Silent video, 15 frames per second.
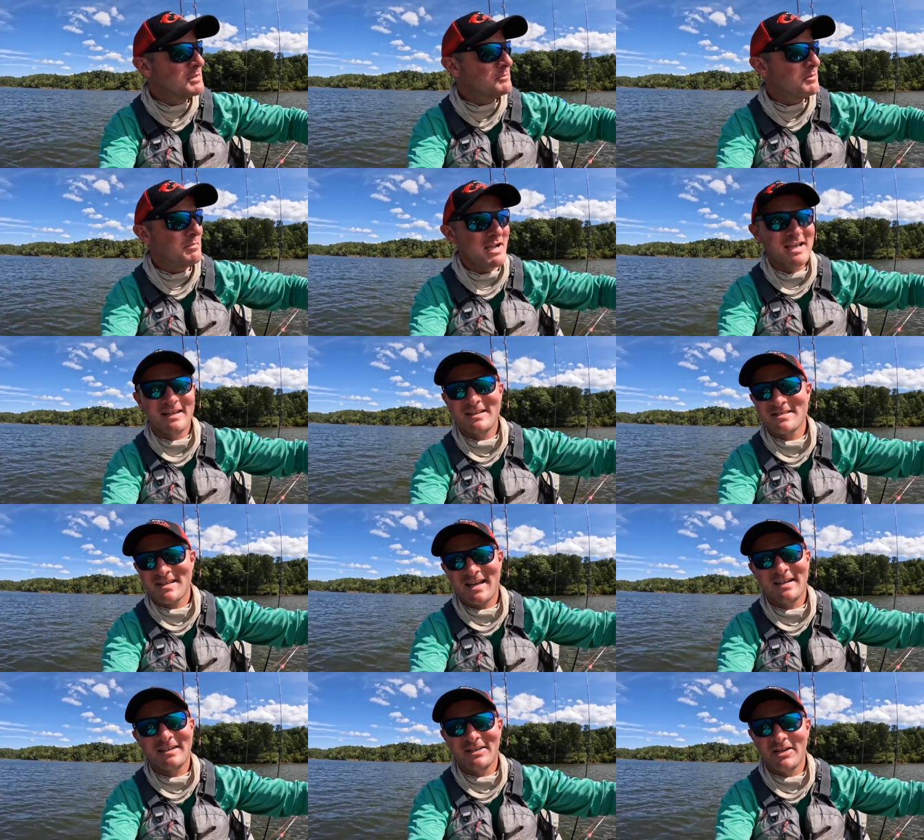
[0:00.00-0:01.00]
But man, it's
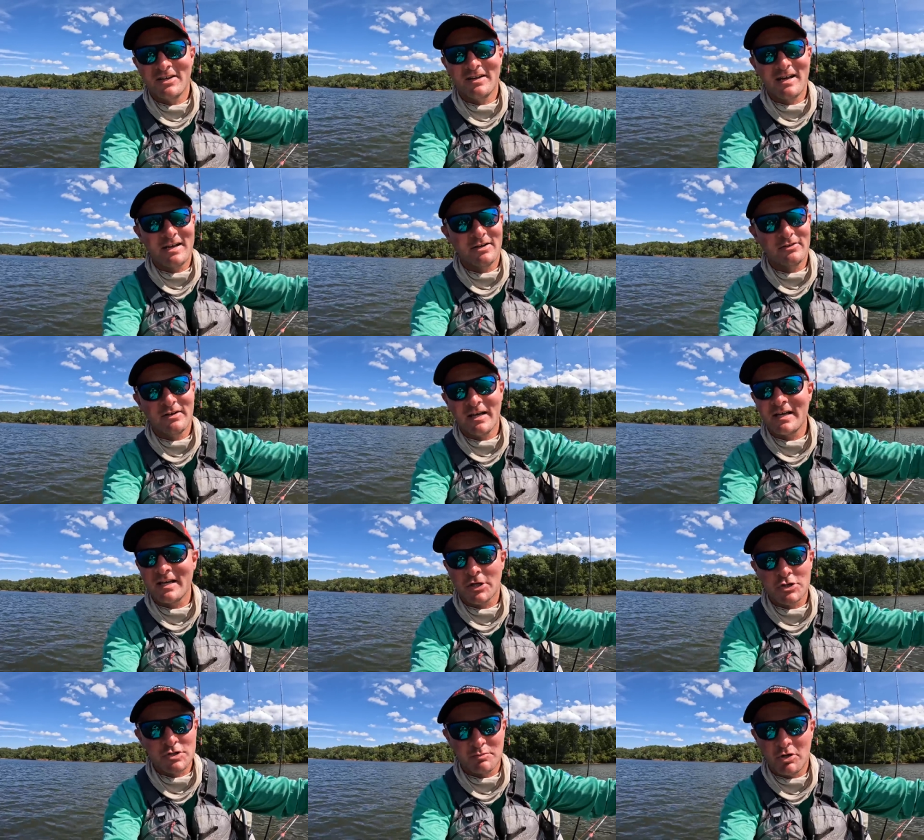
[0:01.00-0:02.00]
got it done out here day
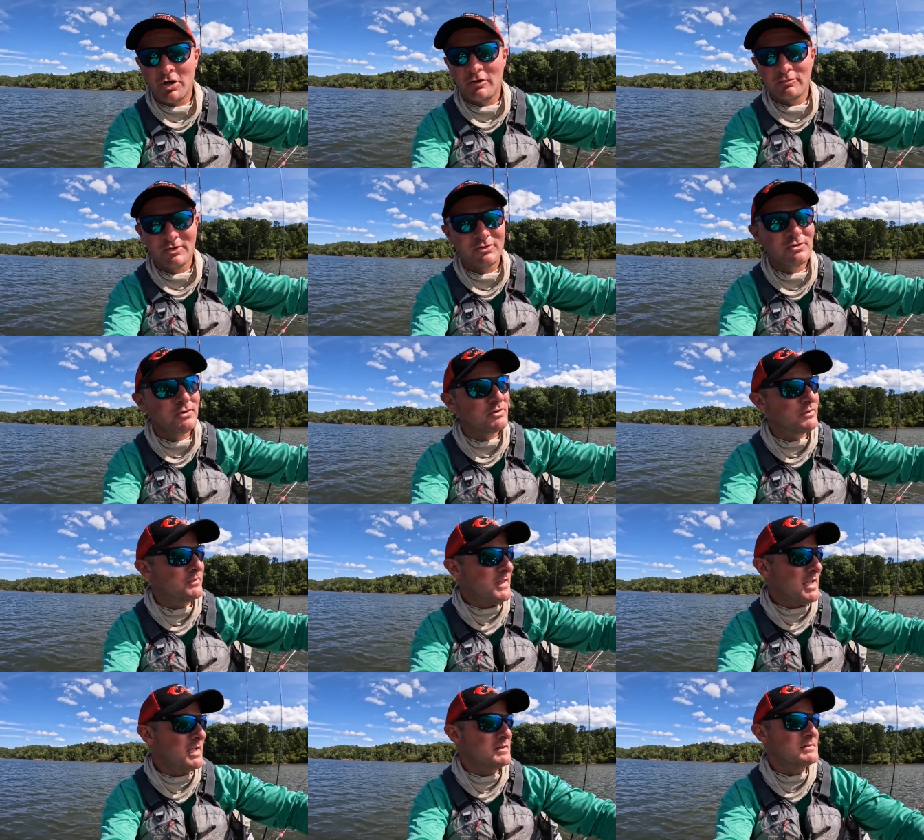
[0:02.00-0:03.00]
and small bluegill
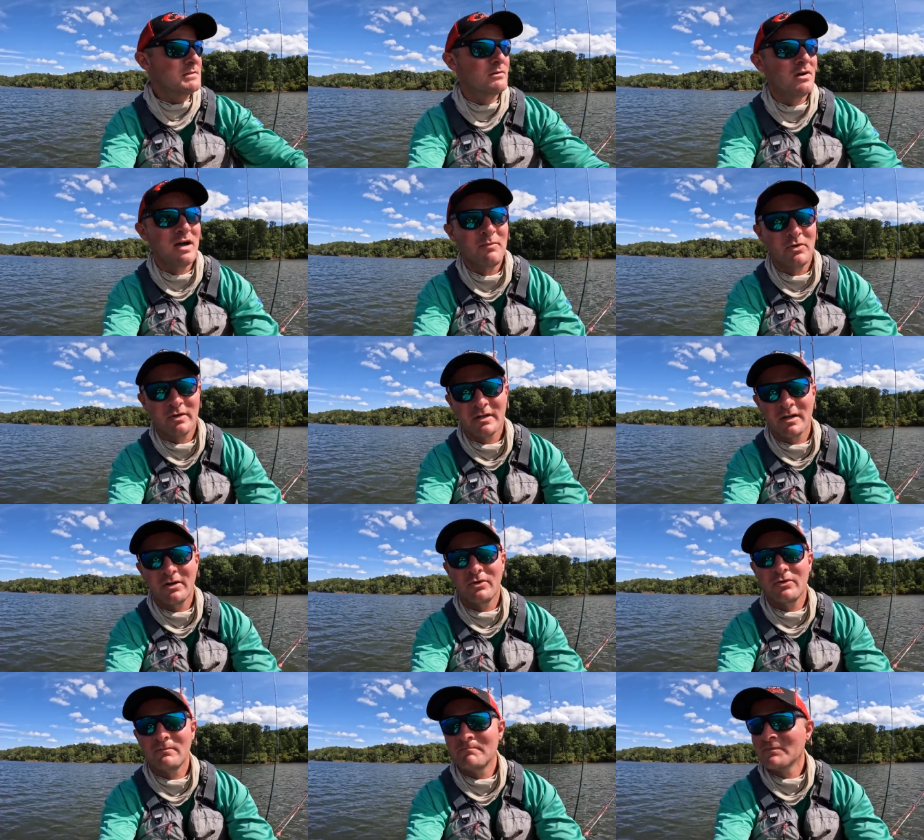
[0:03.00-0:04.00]
at that. So I'm going to
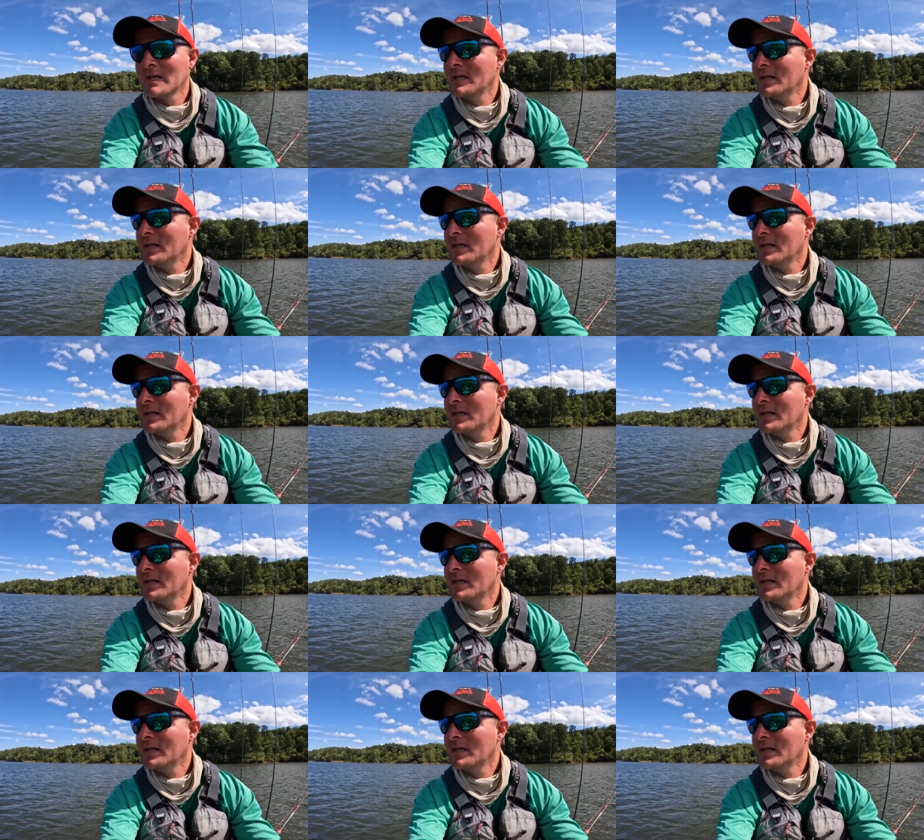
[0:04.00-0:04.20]
go